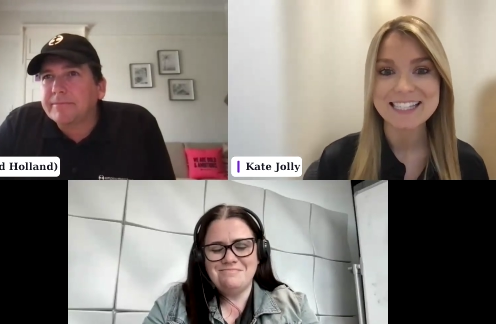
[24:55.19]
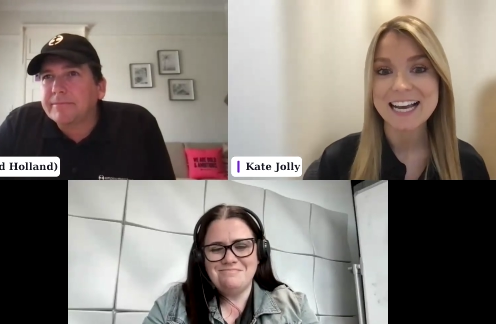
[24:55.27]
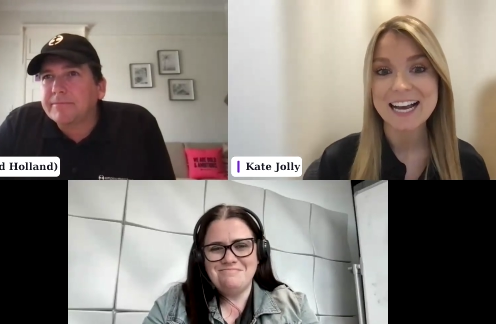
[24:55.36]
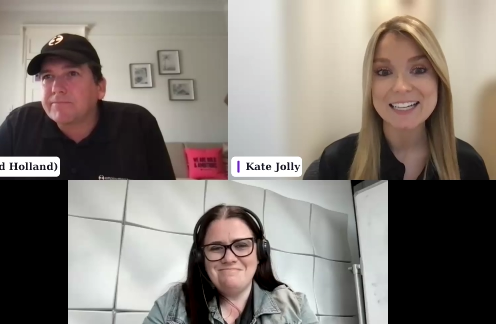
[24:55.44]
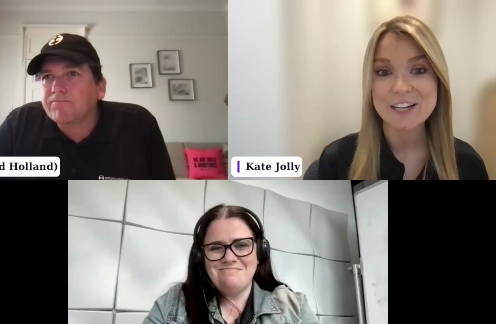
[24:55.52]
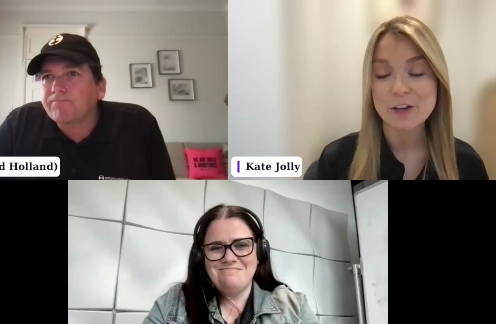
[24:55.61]
Speaker 1: It
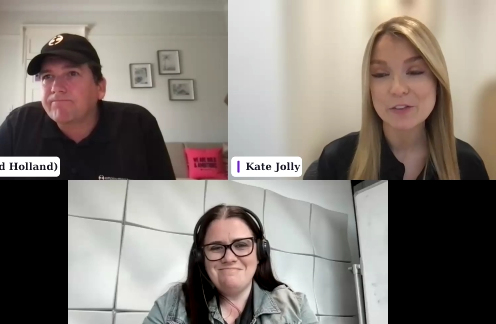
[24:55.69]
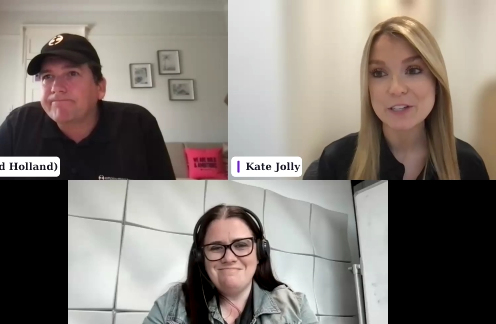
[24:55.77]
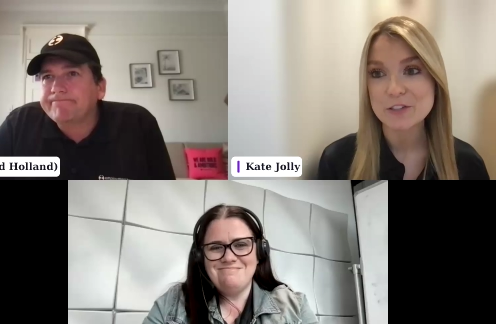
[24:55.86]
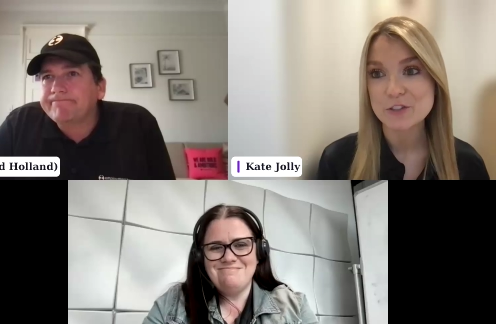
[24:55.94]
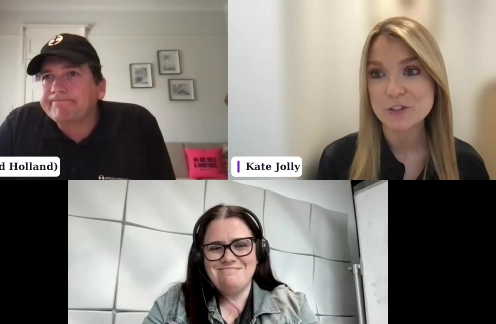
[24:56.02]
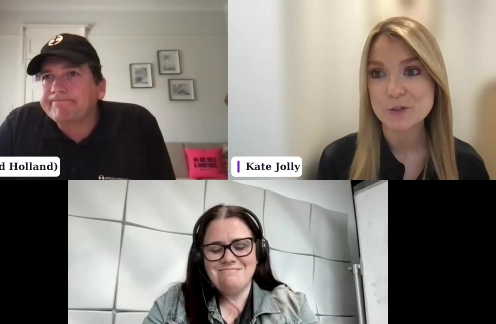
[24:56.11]
had
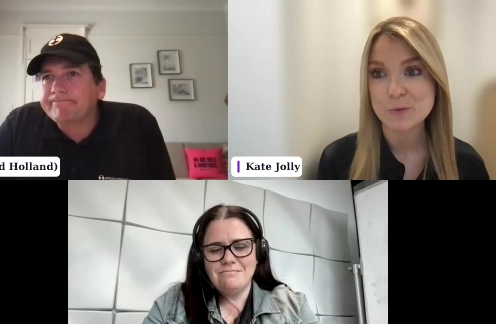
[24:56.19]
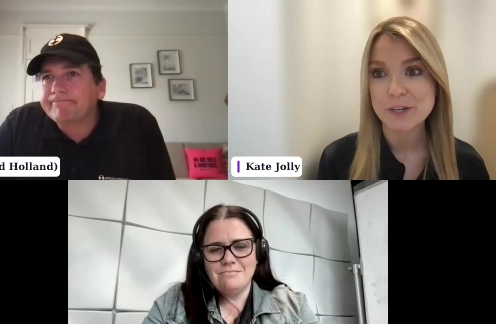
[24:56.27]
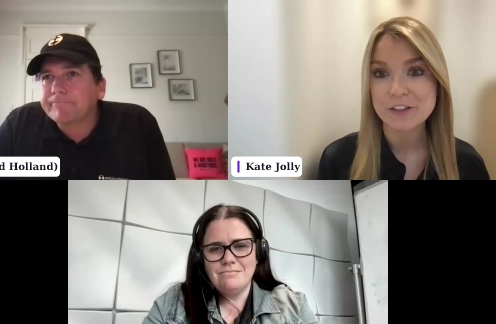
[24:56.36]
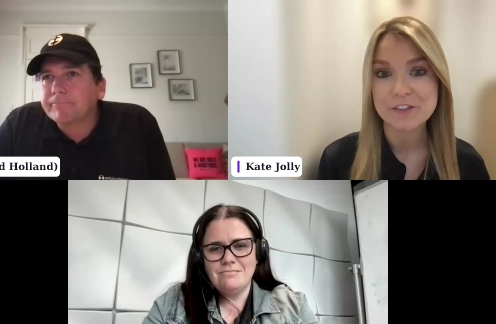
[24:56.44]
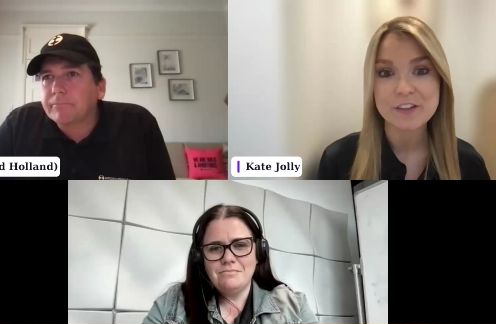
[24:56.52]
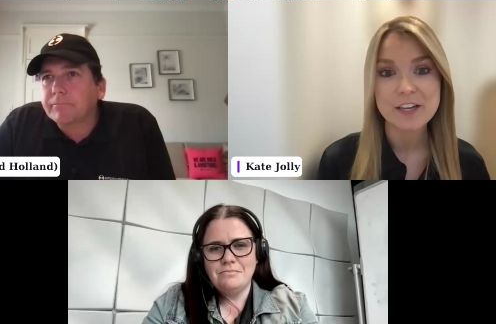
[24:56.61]
nothing to do
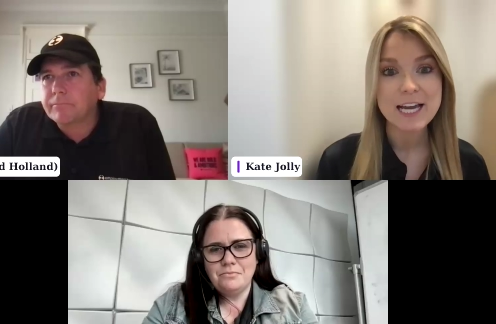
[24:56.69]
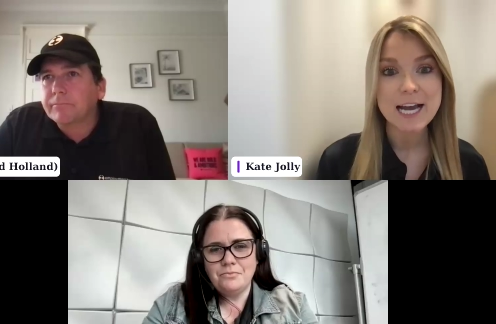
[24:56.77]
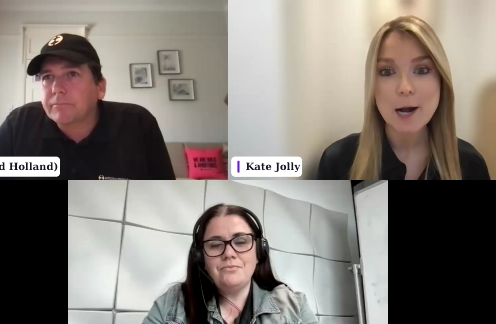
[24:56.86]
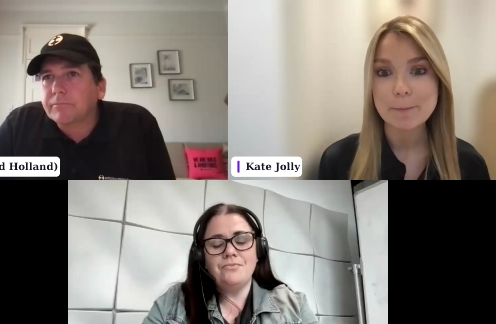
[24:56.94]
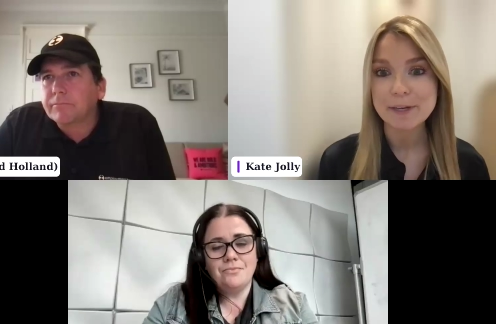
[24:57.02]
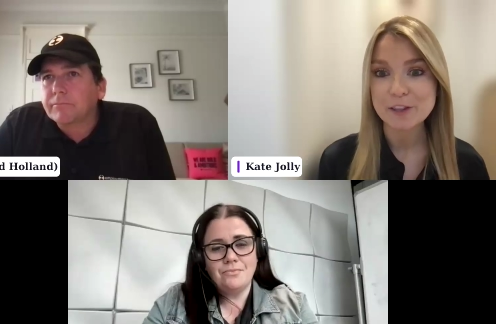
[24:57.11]
with
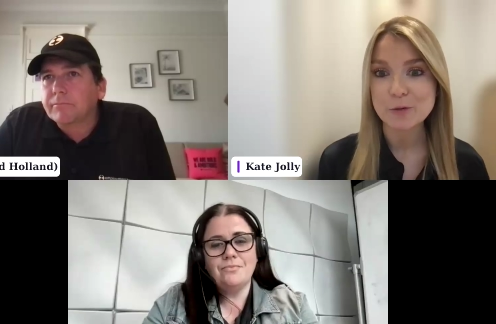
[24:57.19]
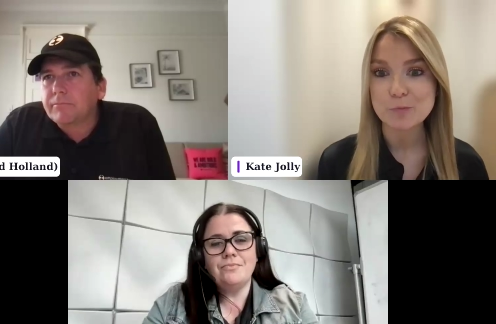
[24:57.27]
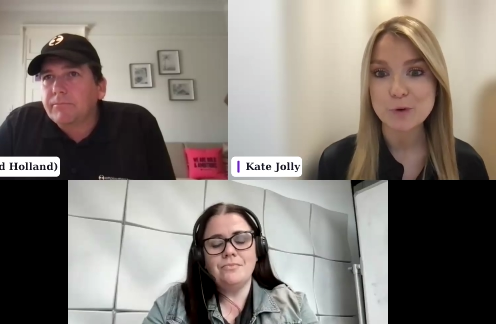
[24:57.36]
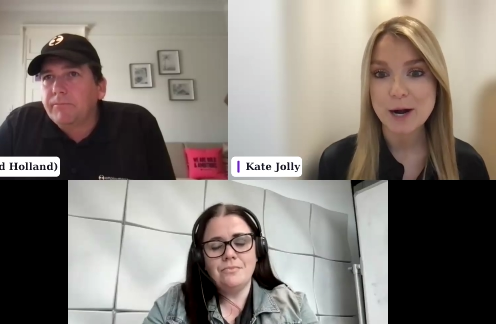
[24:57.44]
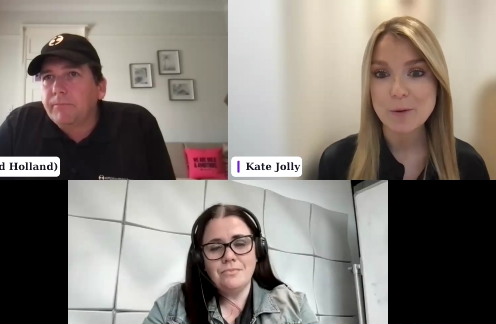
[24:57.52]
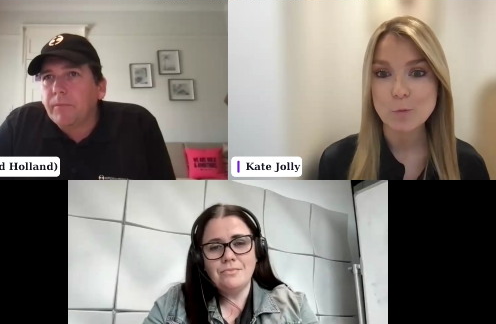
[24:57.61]
how big the
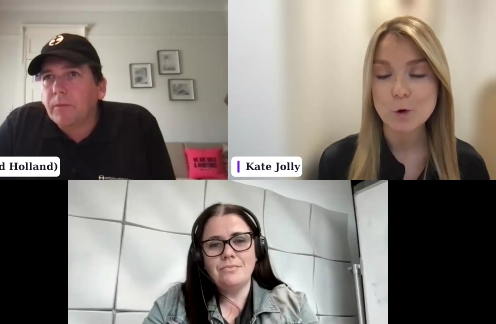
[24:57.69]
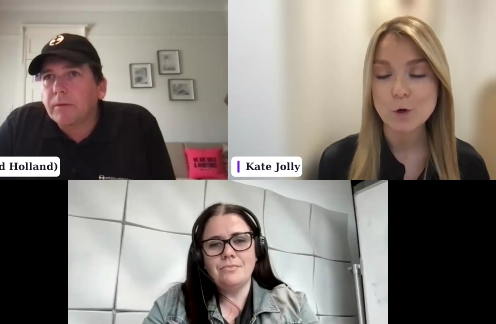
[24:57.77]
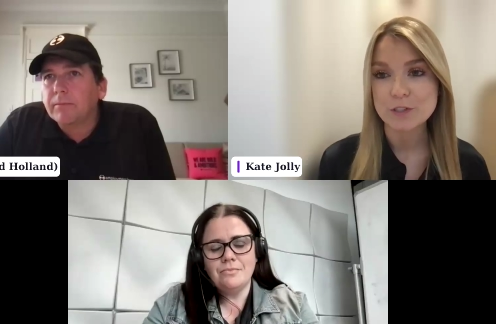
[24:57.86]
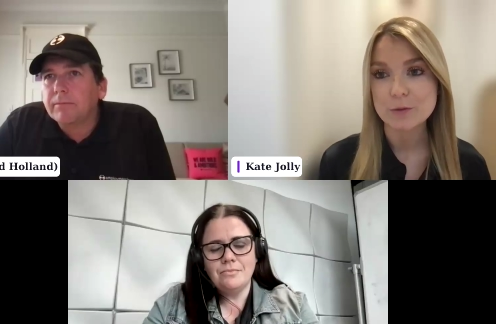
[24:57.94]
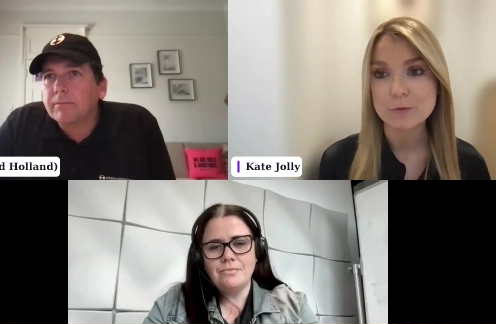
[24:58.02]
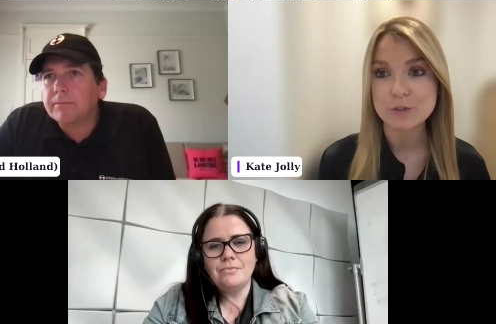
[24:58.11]
brand
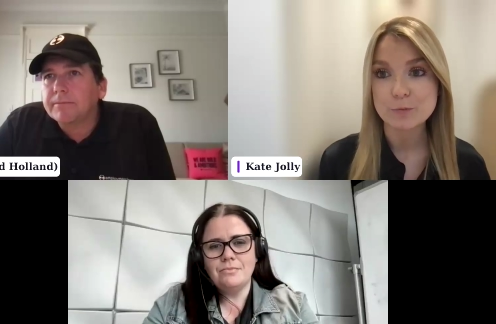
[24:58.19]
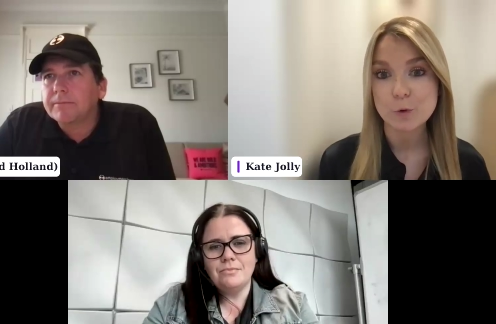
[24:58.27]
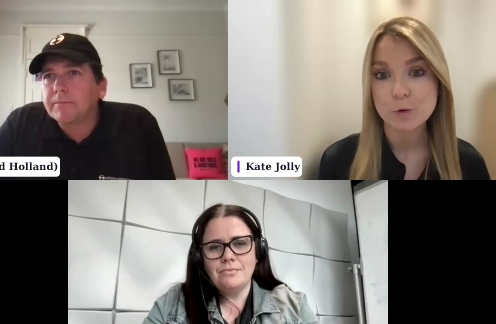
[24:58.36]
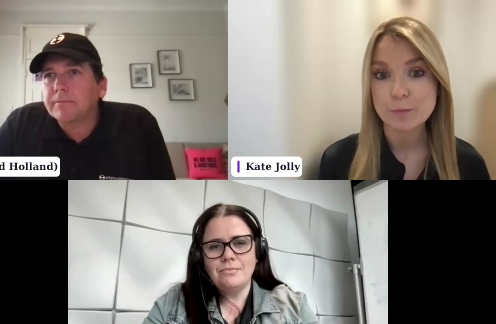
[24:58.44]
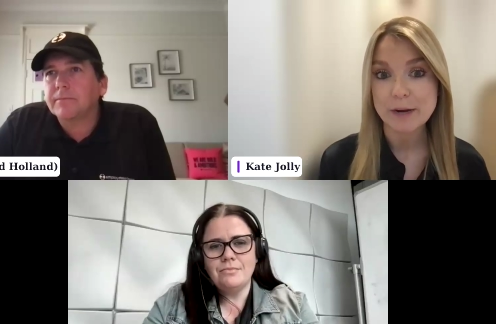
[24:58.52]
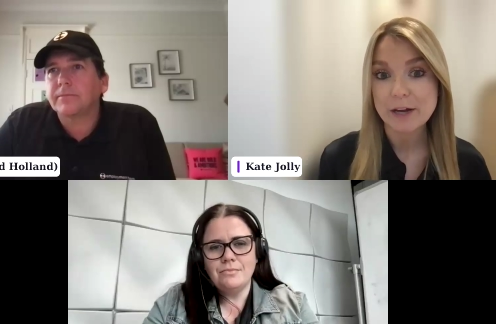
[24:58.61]
was, it was
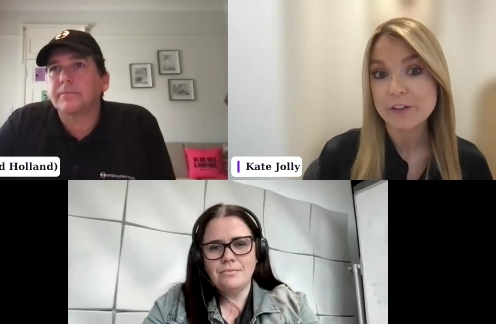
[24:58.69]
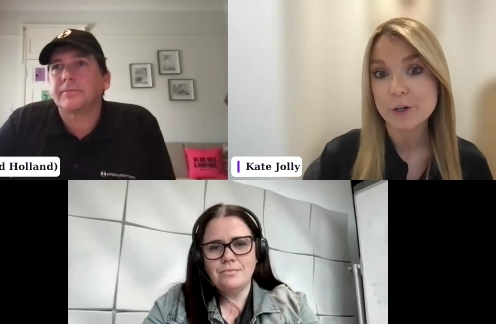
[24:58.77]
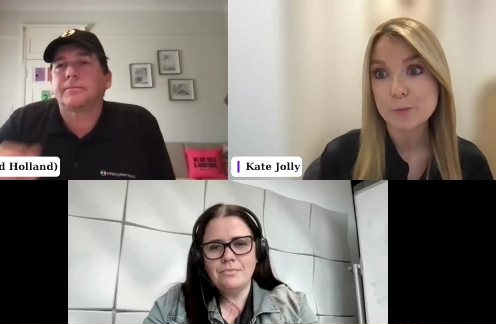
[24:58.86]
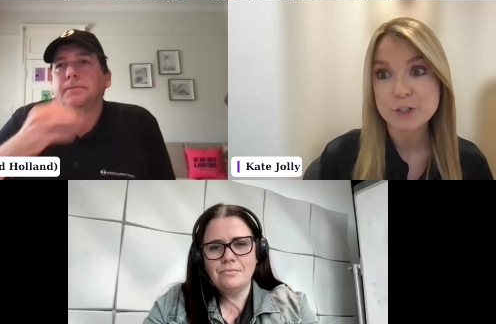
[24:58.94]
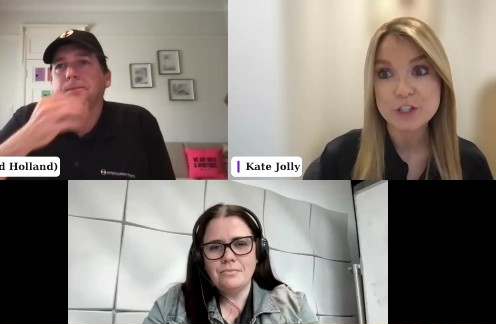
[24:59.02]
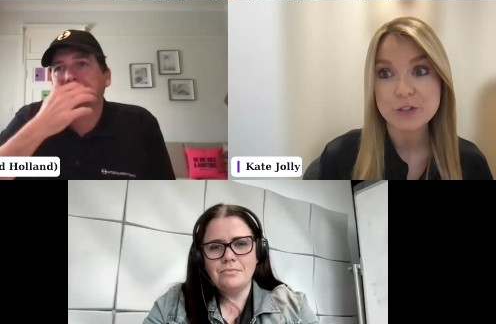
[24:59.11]
more about the
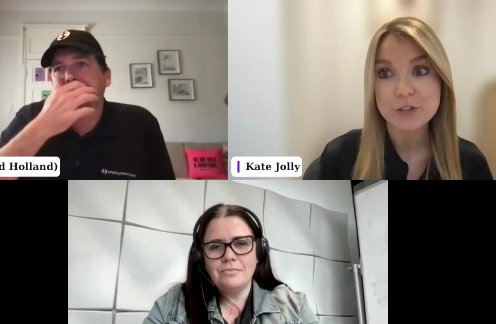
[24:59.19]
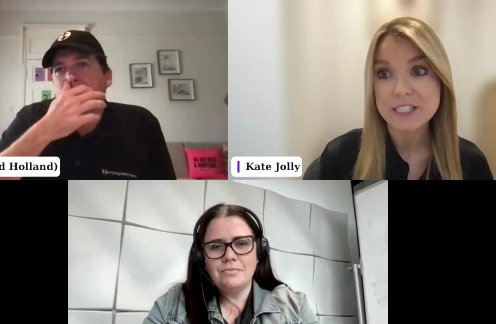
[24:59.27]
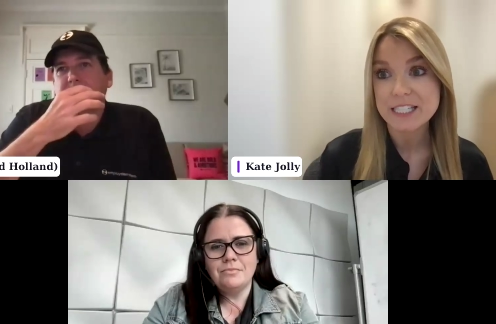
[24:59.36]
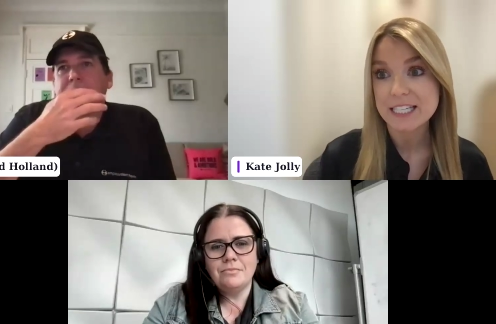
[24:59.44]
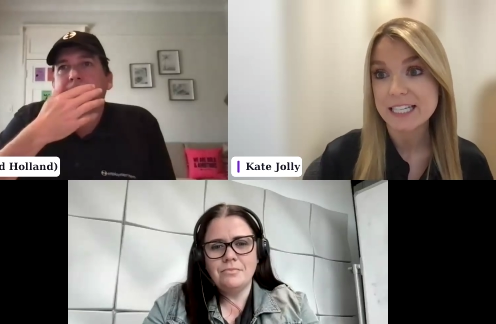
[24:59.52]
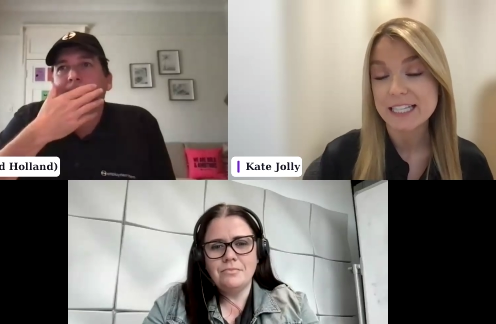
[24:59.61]

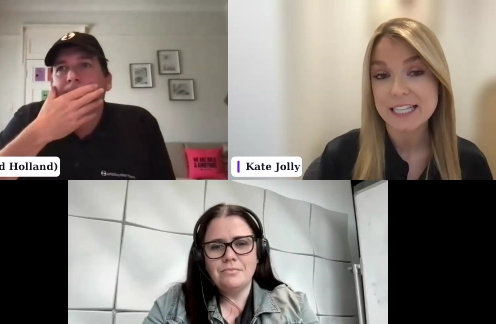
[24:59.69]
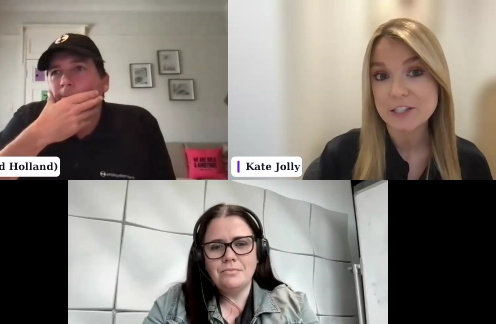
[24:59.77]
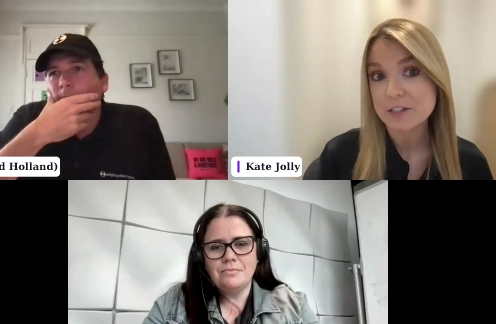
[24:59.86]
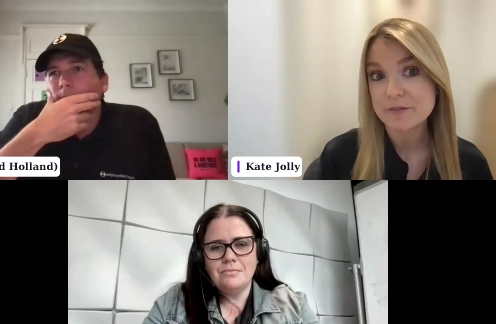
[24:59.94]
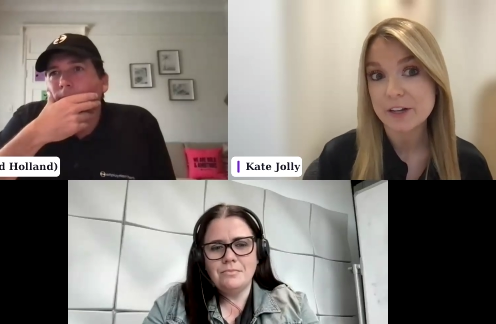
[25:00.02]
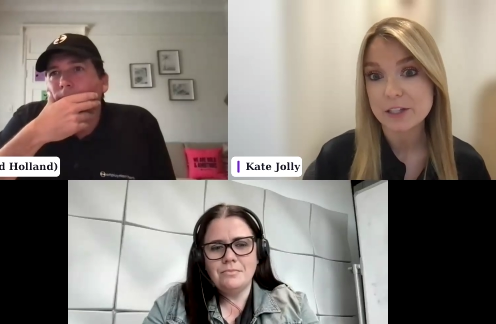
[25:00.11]
opportunity, and they
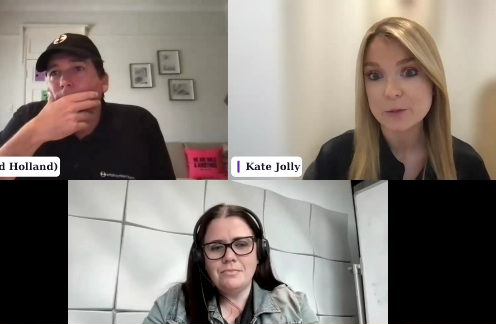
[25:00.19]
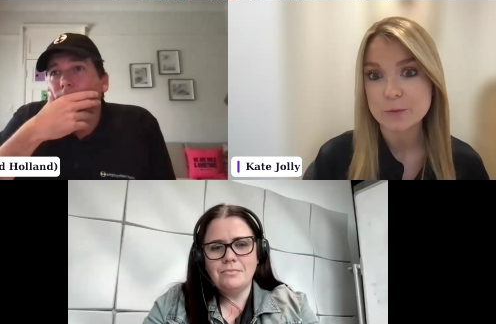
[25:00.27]
just felt